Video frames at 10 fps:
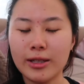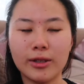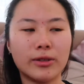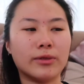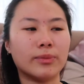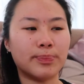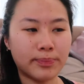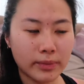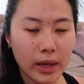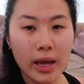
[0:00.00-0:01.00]
So
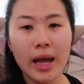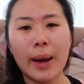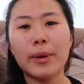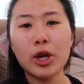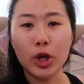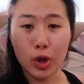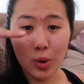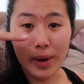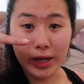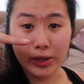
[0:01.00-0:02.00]
I'm gonna
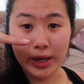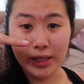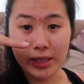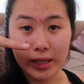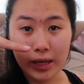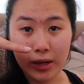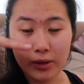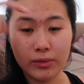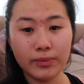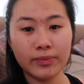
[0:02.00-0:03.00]
go back to editing
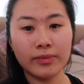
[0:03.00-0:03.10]
now.